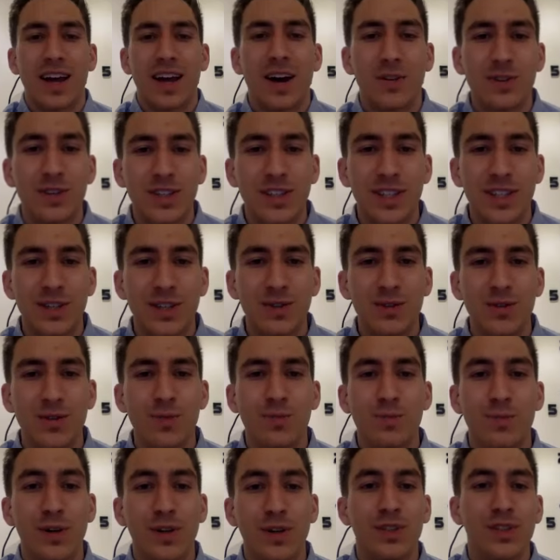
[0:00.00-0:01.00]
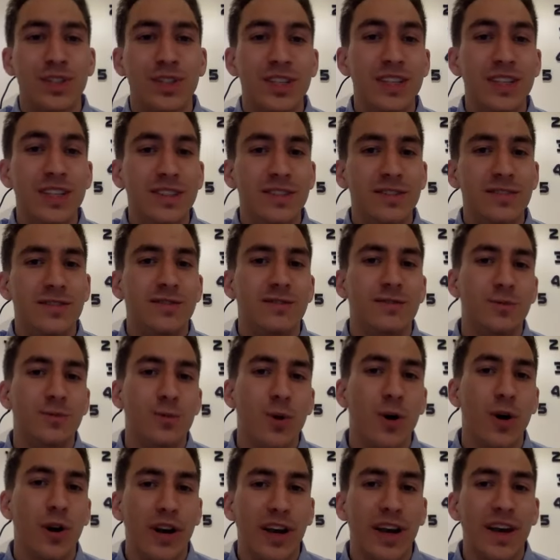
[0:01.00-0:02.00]
how did you perceive
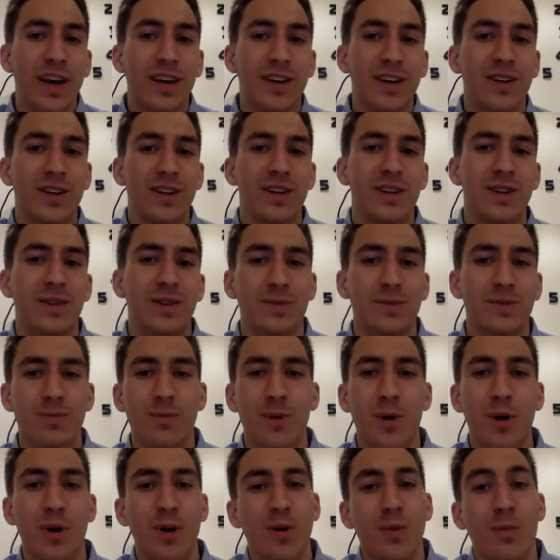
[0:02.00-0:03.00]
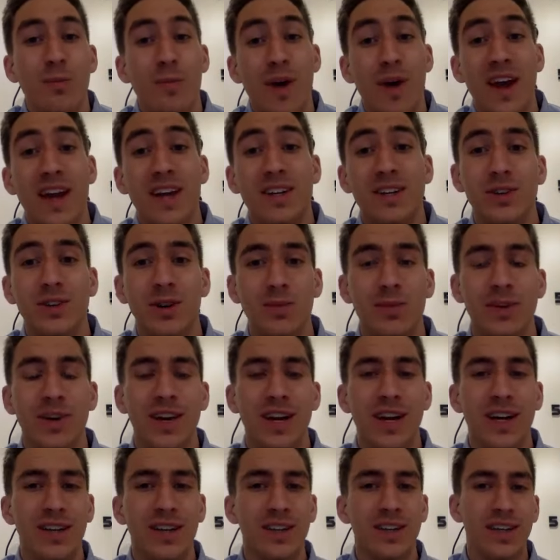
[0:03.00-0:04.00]
working in a more
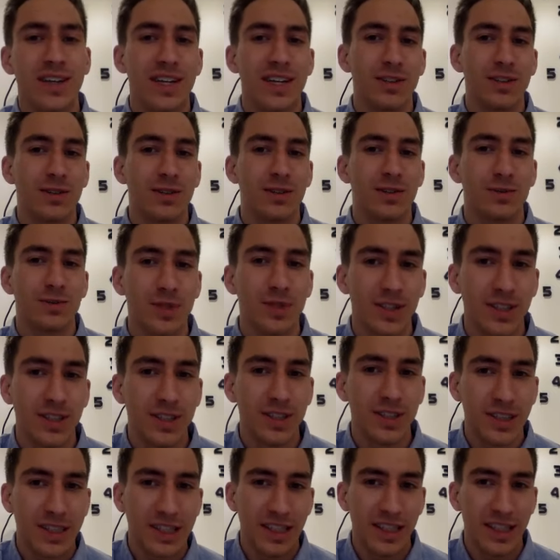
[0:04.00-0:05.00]
male-dominated industry